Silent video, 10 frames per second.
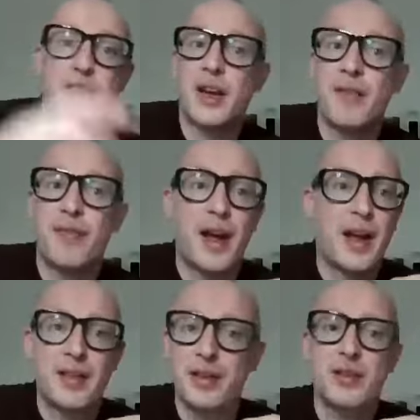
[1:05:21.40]
strength it
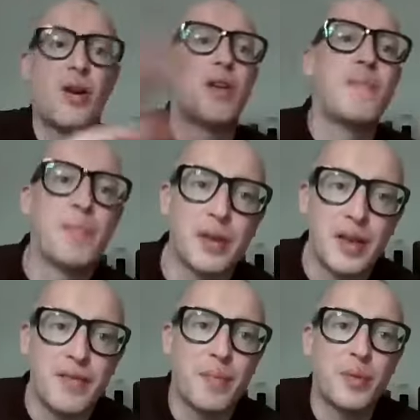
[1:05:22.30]
had this
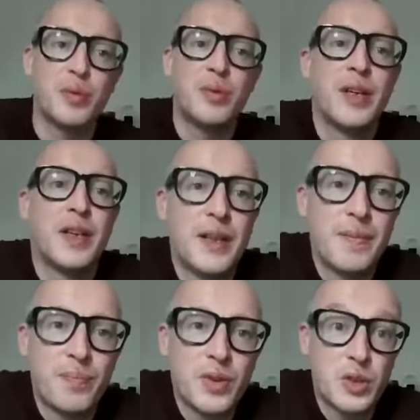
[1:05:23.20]
unbelievable
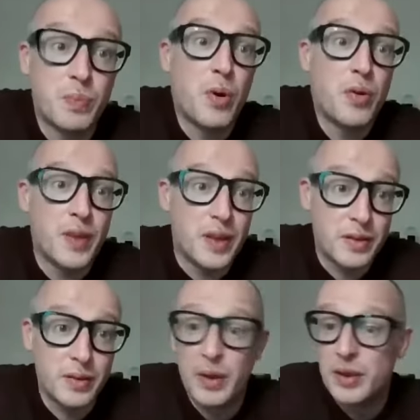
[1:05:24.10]

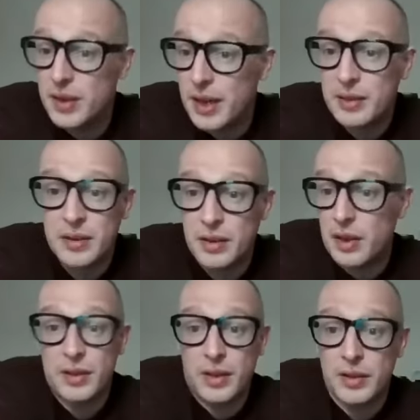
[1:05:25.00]
smoothness. Whereas this,
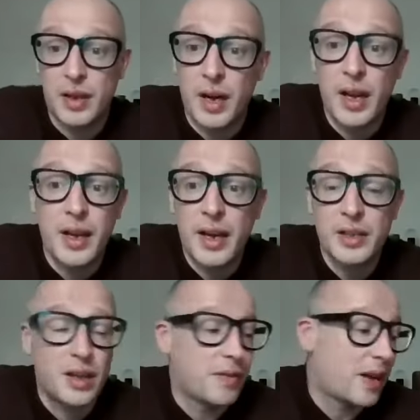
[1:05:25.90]
it's a great cask
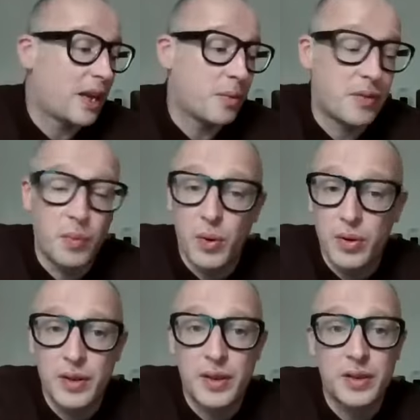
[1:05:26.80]
strength. I think with the
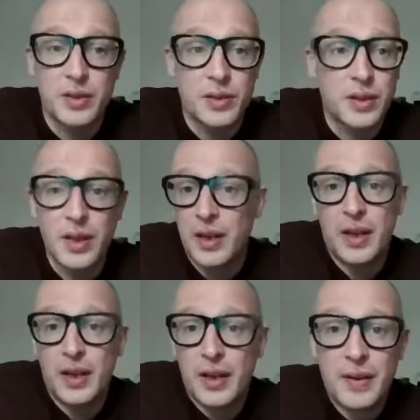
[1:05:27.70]
water, it just,
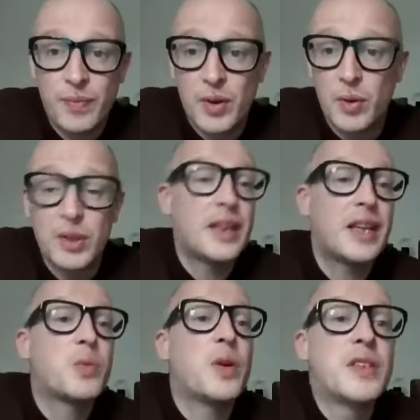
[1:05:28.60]

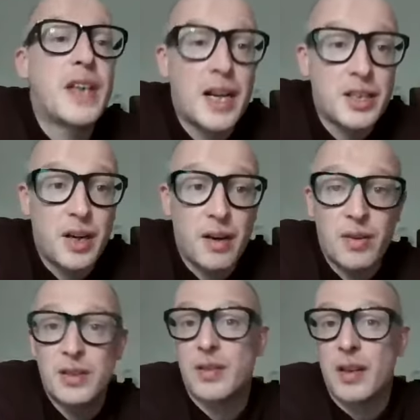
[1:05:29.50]
this one's cask strength
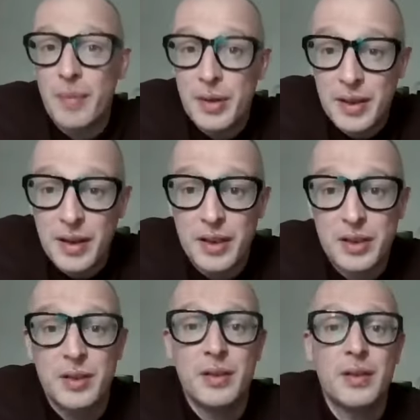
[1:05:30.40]
because it's a limited
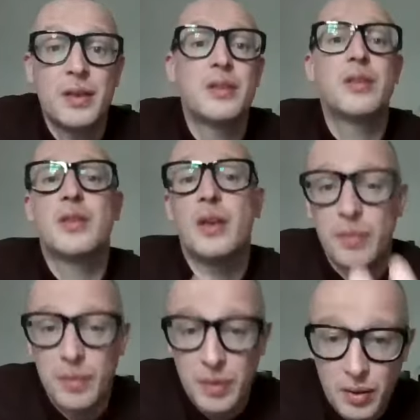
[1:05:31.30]
edition, and it's just
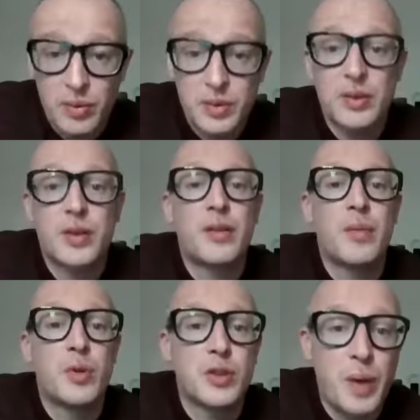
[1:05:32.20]
it's a slightly
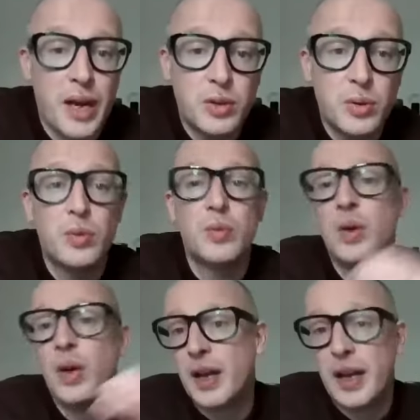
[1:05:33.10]
more special.
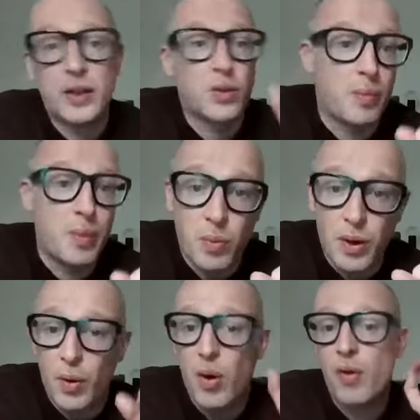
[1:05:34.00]
It's going to be a
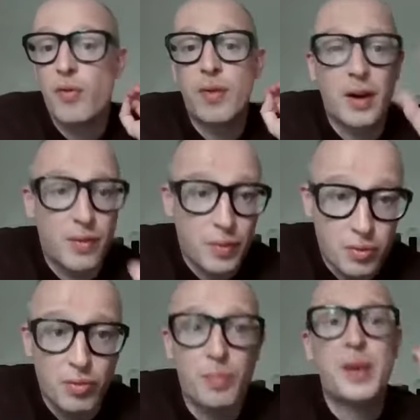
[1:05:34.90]
one-off. You're never going to
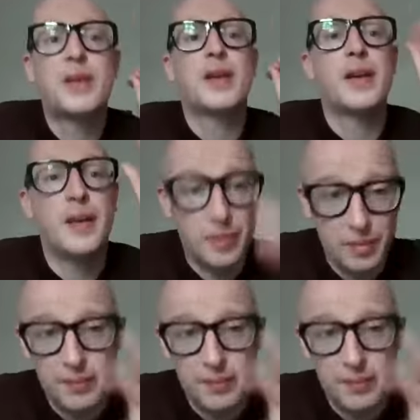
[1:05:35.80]
repeat it,